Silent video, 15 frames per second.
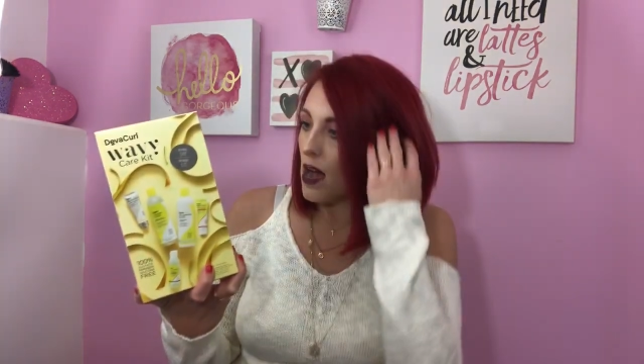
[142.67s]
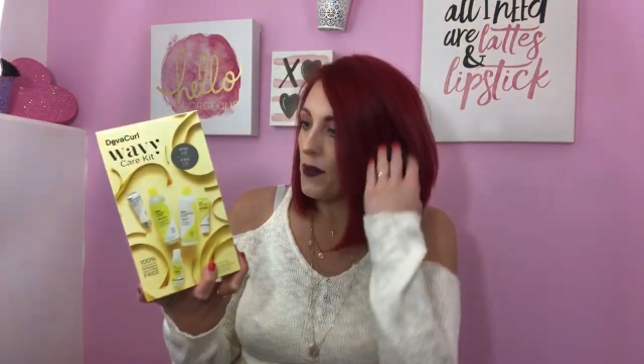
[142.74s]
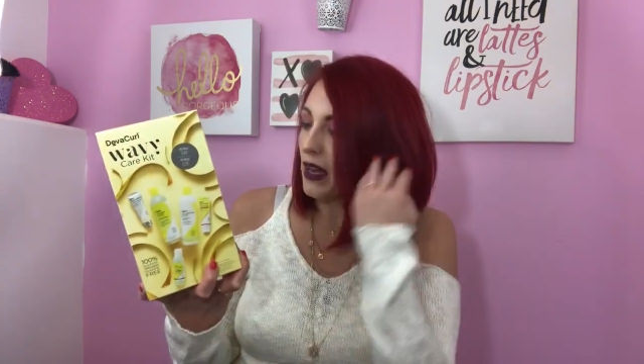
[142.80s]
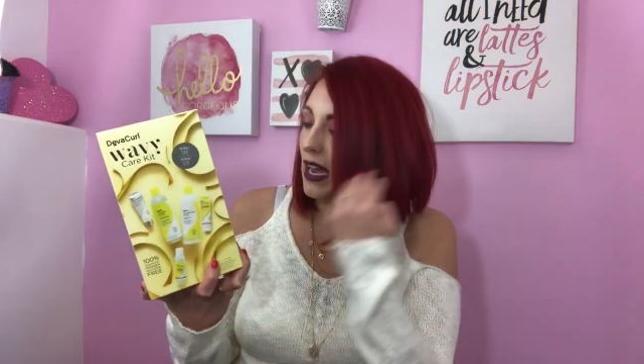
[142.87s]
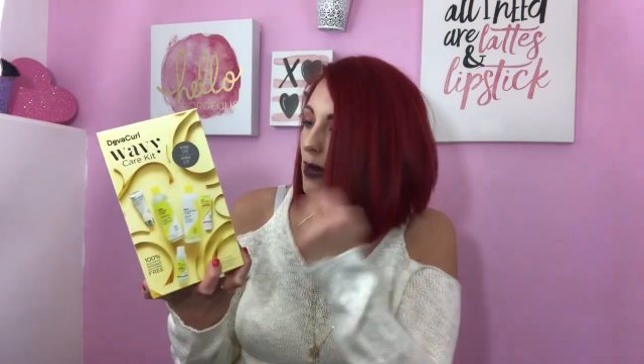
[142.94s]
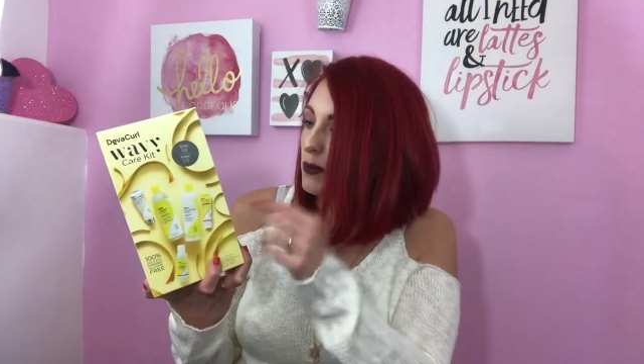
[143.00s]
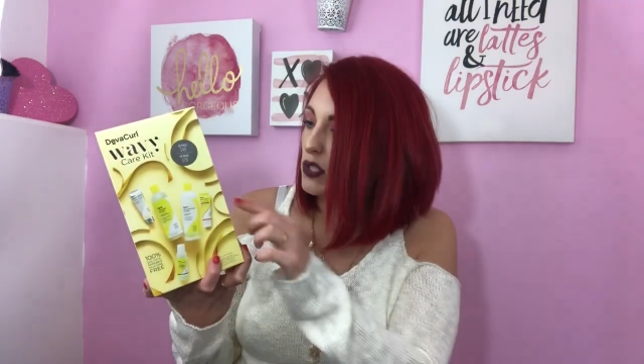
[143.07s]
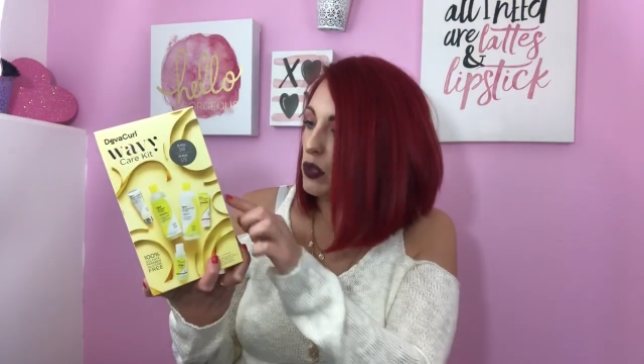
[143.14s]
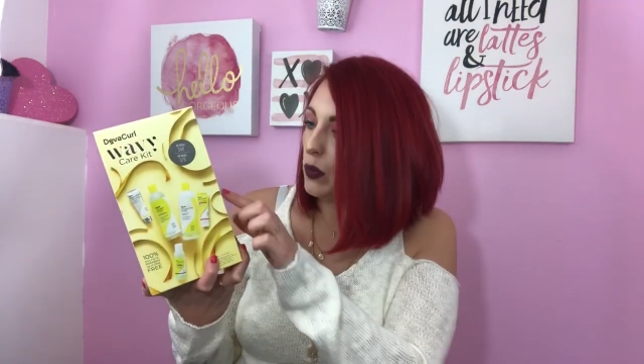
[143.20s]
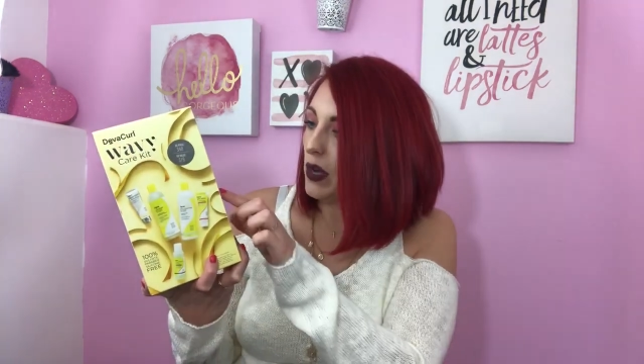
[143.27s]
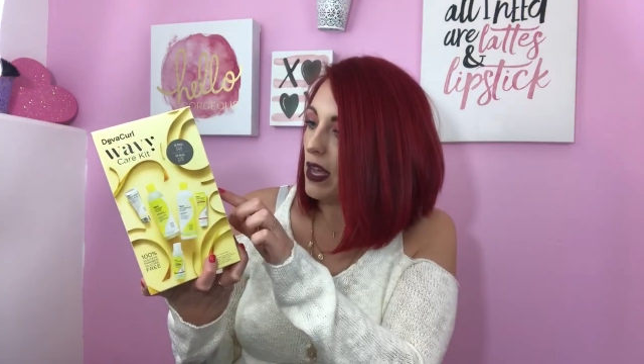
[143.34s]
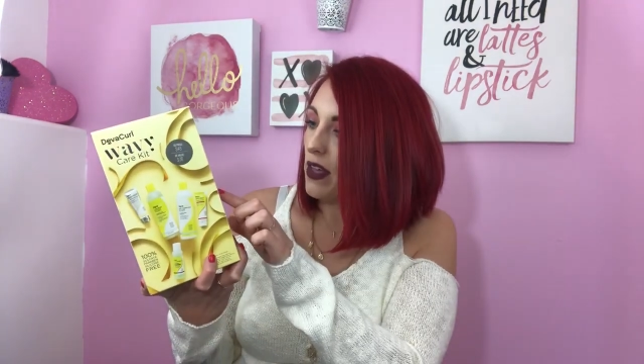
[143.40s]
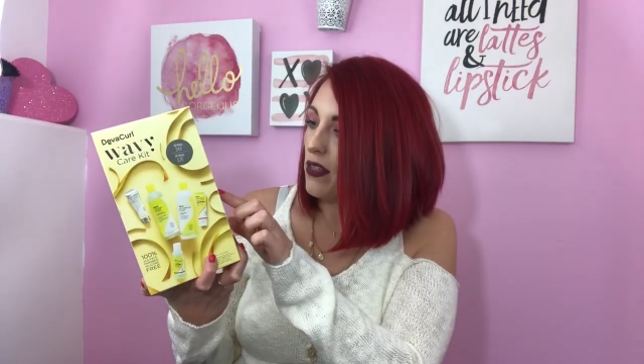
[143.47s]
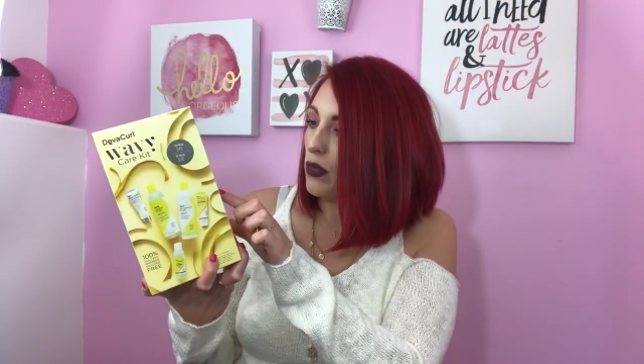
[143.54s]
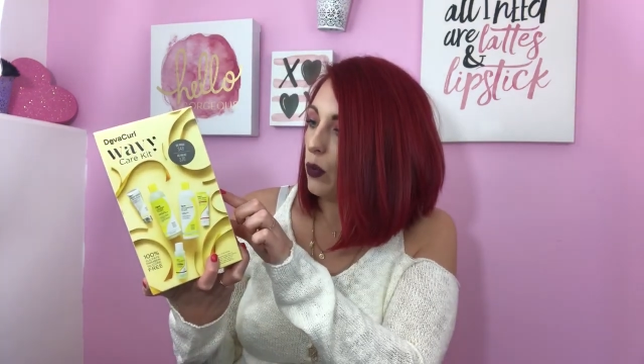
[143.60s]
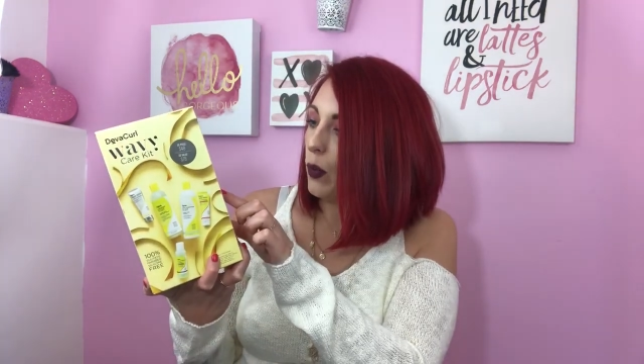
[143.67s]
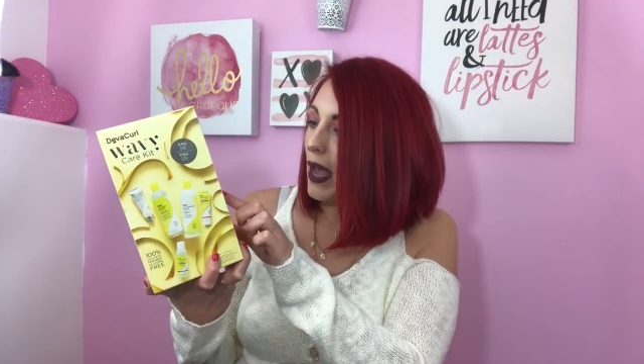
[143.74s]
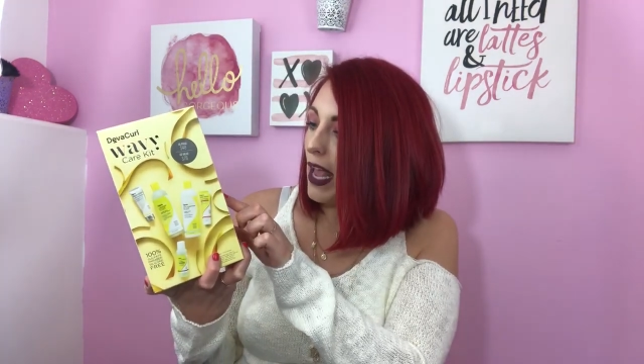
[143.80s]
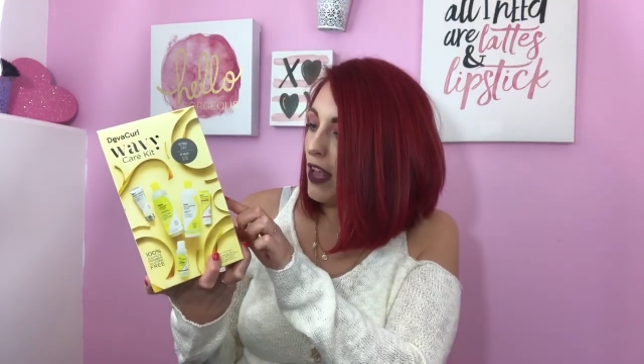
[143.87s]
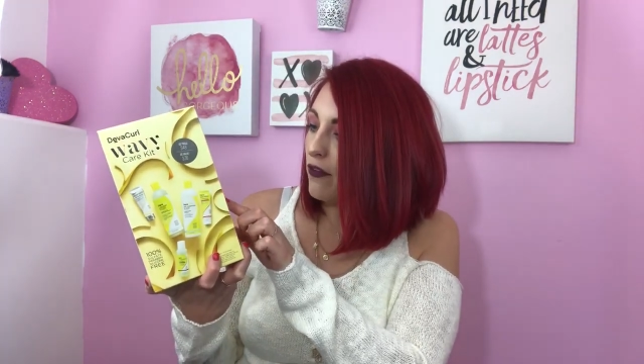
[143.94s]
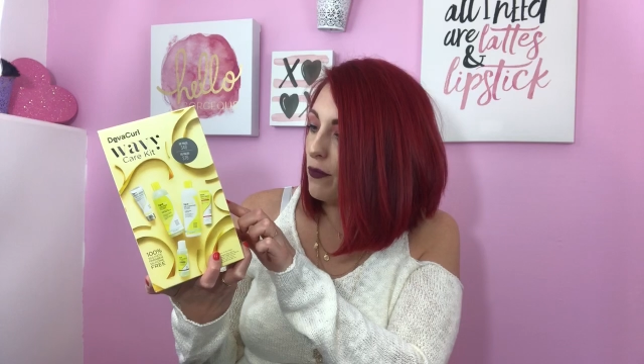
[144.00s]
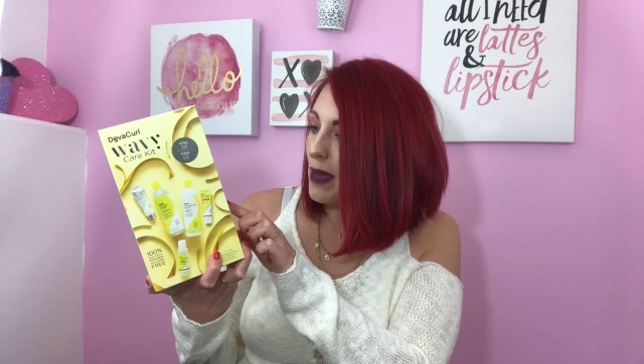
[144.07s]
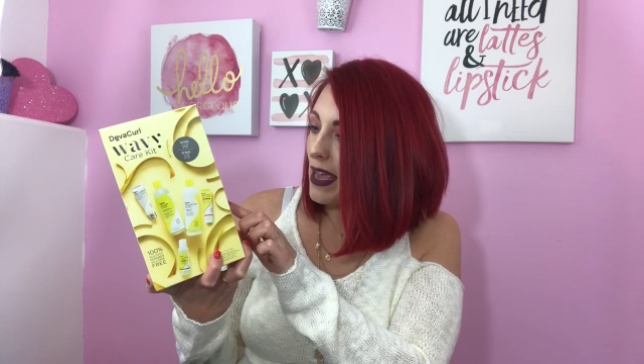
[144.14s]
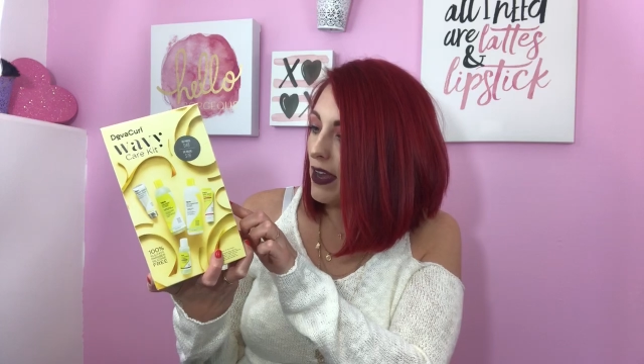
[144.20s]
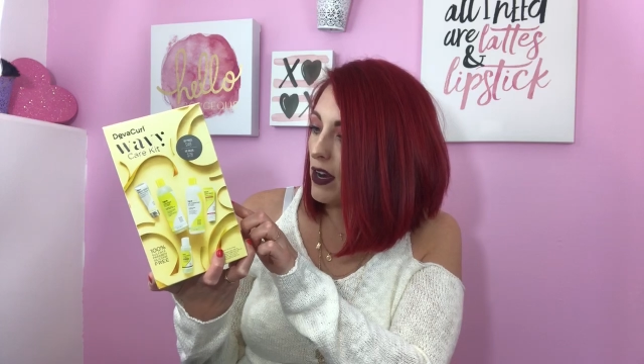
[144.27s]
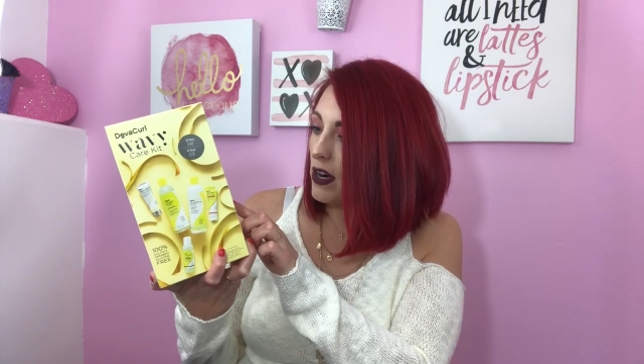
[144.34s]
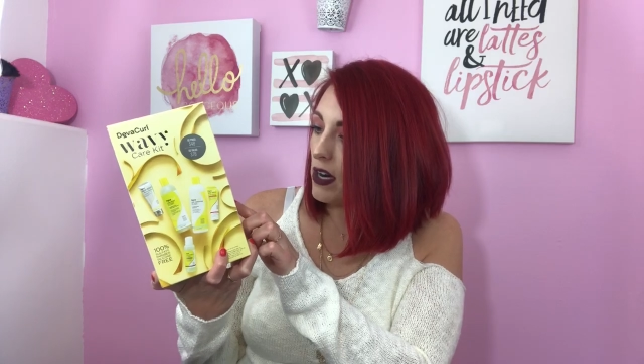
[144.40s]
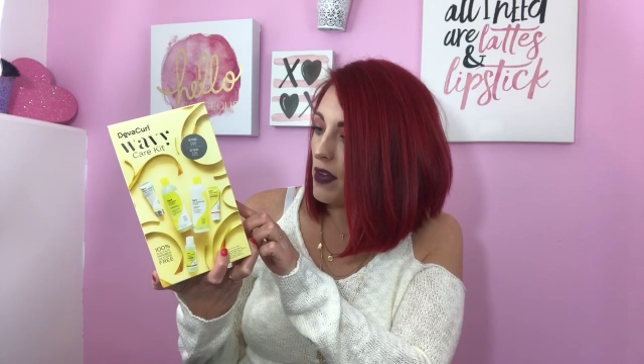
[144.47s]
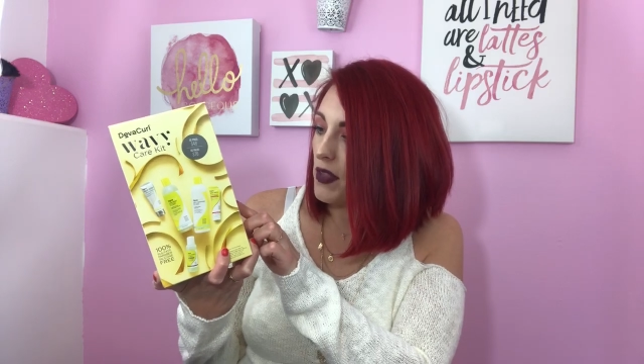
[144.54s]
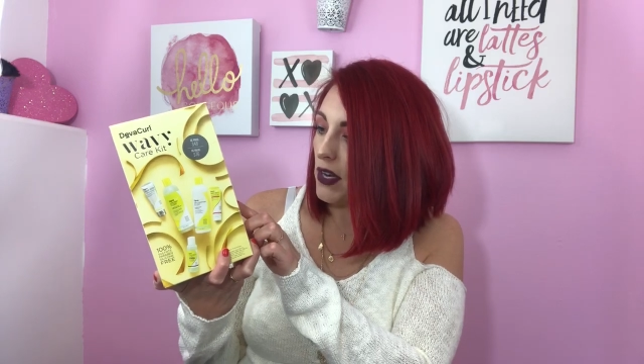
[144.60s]
It comes with Wave
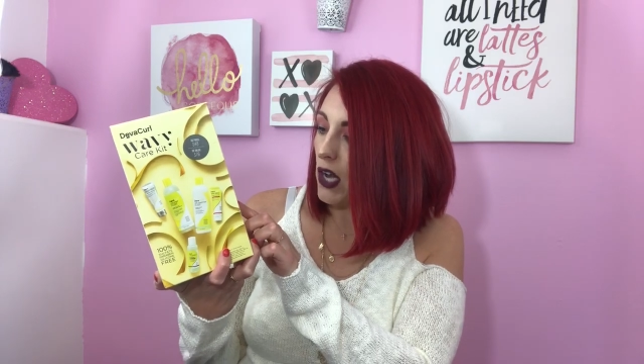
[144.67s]
Maker and then